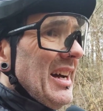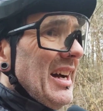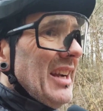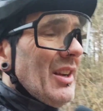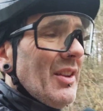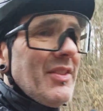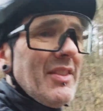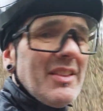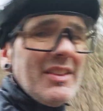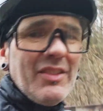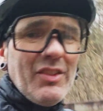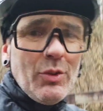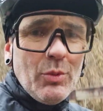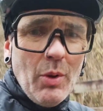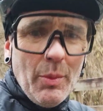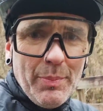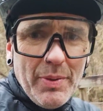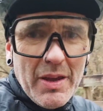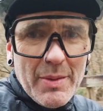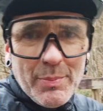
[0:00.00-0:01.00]
and I think this is
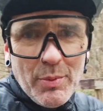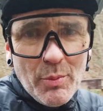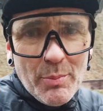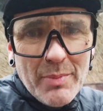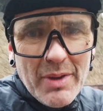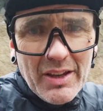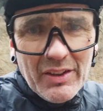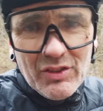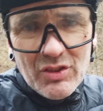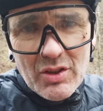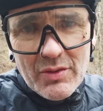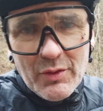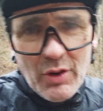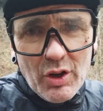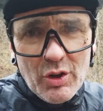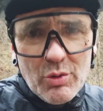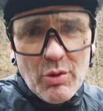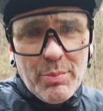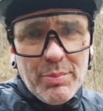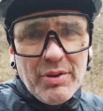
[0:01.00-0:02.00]
what people miss, you've
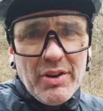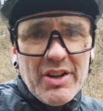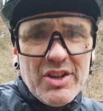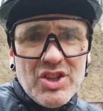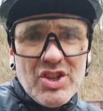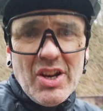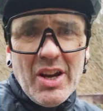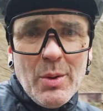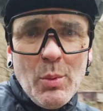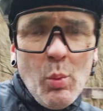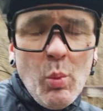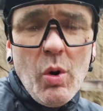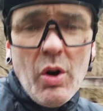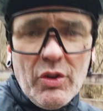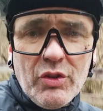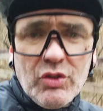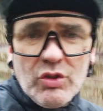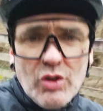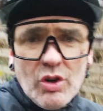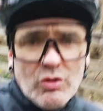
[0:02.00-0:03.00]
got to appreciate
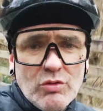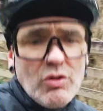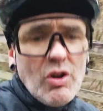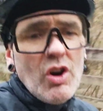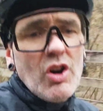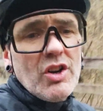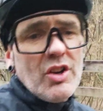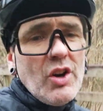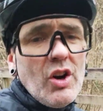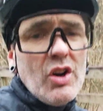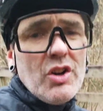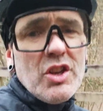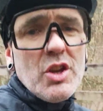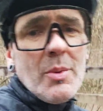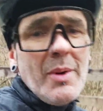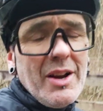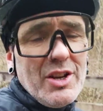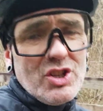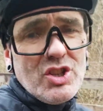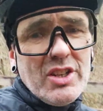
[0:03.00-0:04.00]
what sort of ride are
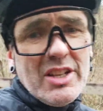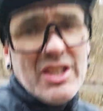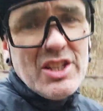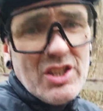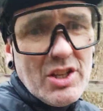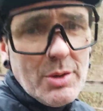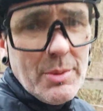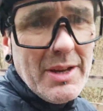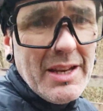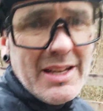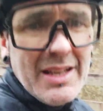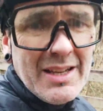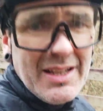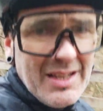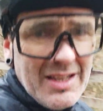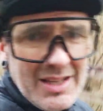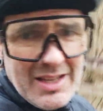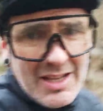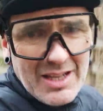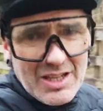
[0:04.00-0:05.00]
you actually doing.
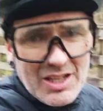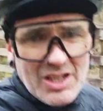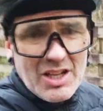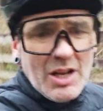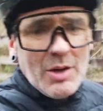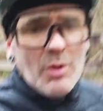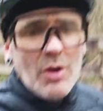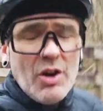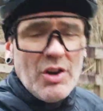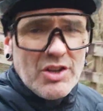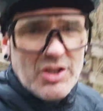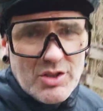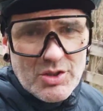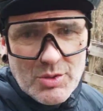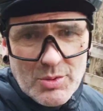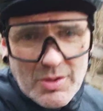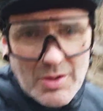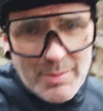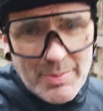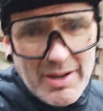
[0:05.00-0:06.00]
You know, are you
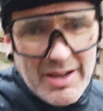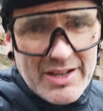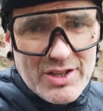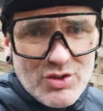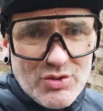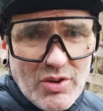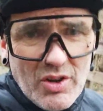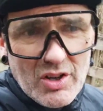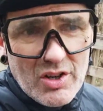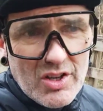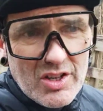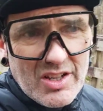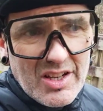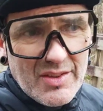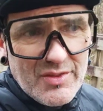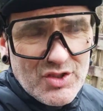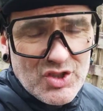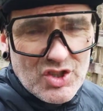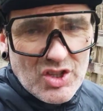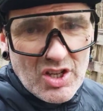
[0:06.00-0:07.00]
doing a base ride?
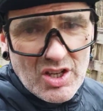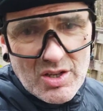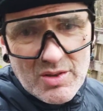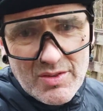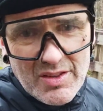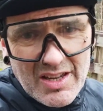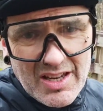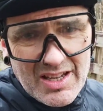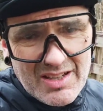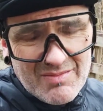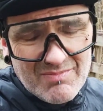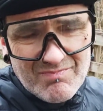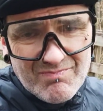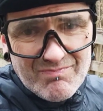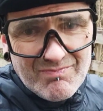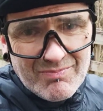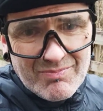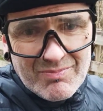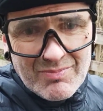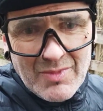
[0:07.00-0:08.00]
If so, then
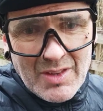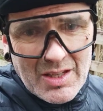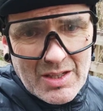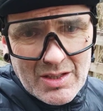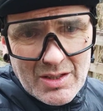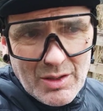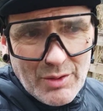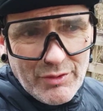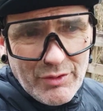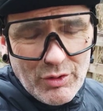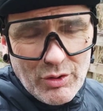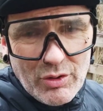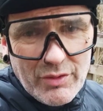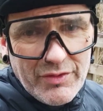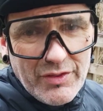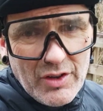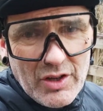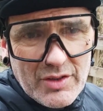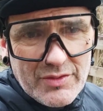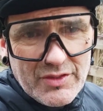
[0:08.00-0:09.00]
4 or
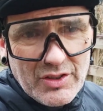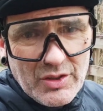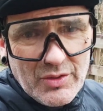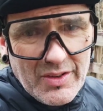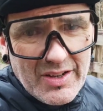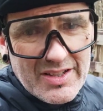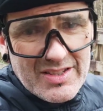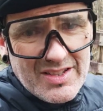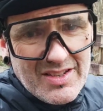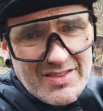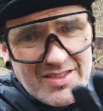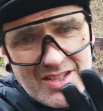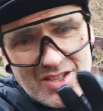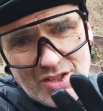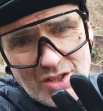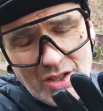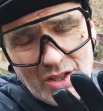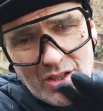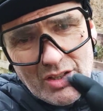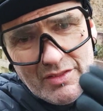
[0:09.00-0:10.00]
5 degrees in this
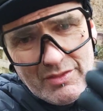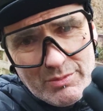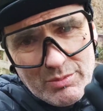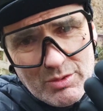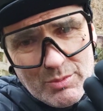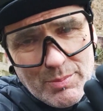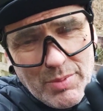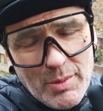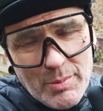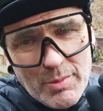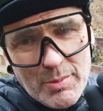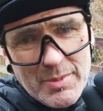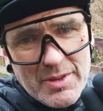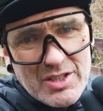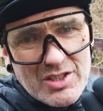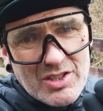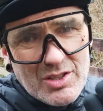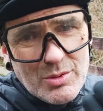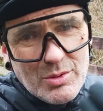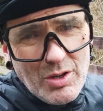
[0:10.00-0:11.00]
glove would probably be
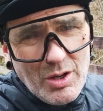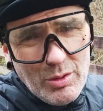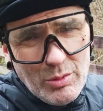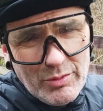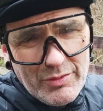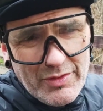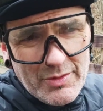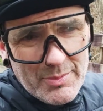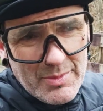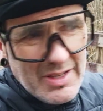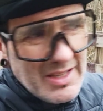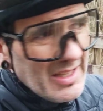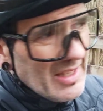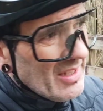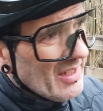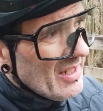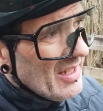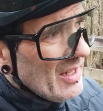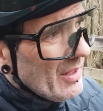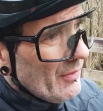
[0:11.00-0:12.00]
too cold for me.
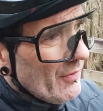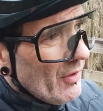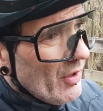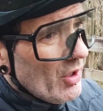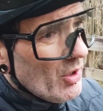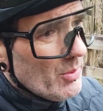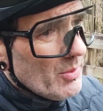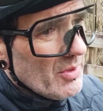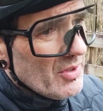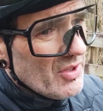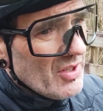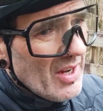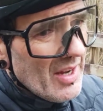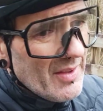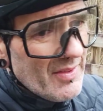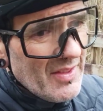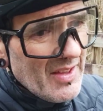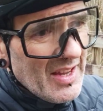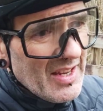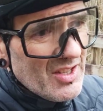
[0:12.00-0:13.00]
If I was
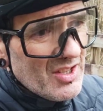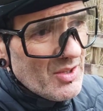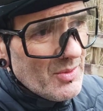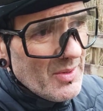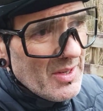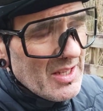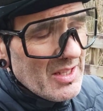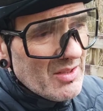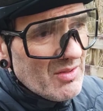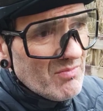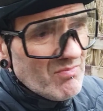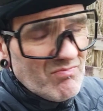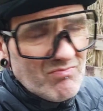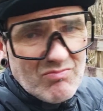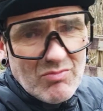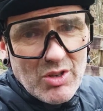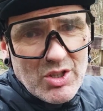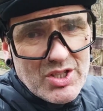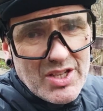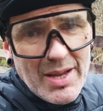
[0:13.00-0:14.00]
out there doing
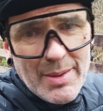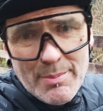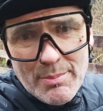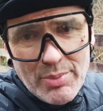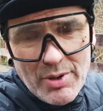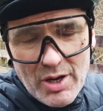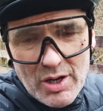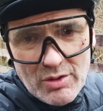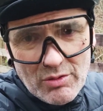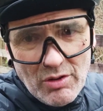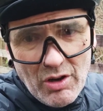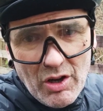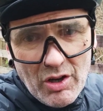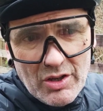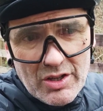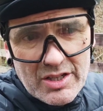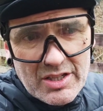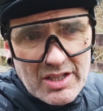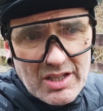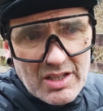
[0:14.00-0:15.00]
a tempo
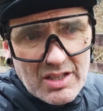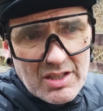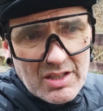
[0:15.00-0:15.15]
ride